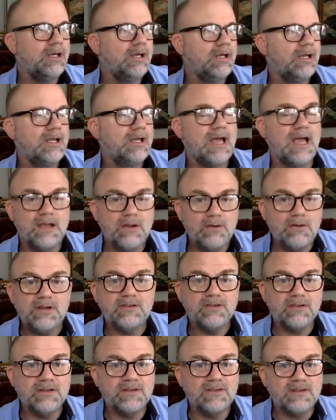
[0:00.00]

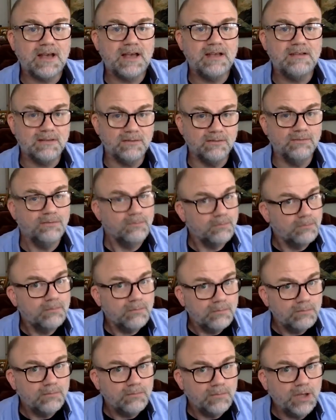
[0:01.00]
Coyotes are the size of,
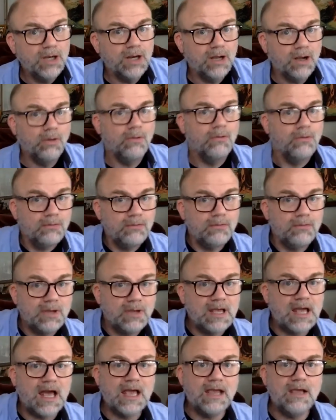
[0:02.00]

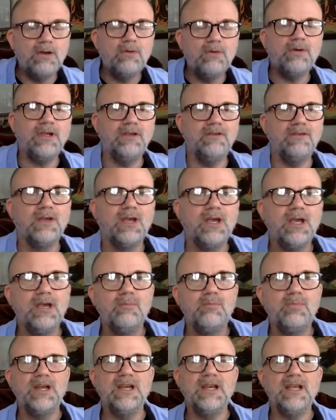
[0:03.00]
coyotes.
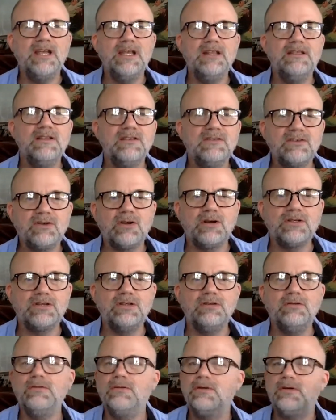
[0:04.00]
But in this
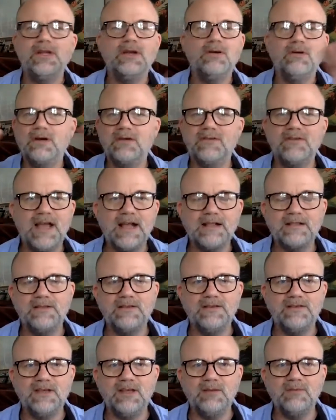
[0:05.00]
cartoon, they were exactly
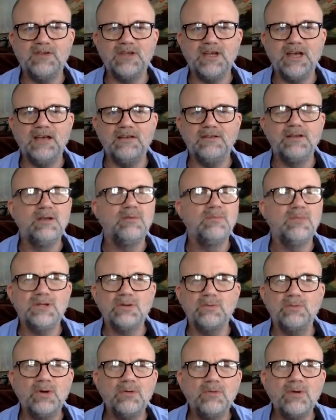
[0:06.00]
the same size. But
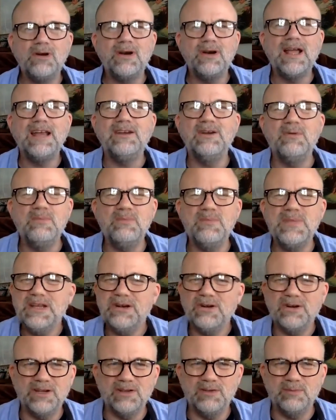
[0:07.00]
the Roadrunner had no meat
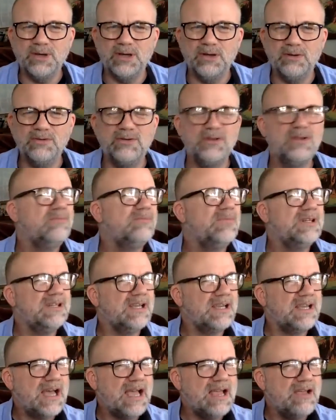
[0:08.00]
on his bones. But
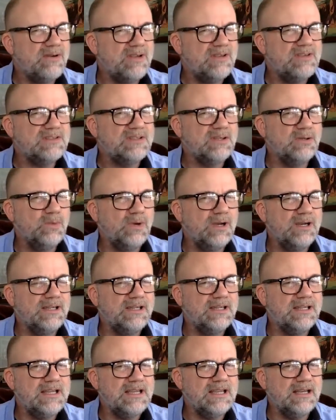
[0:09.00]
the coyote still wanted
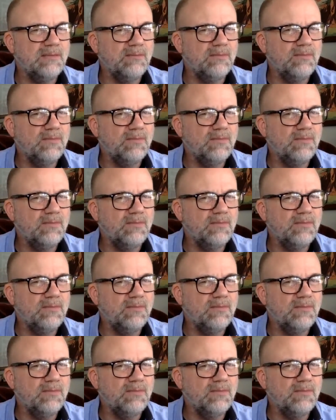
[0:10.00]
to eat him.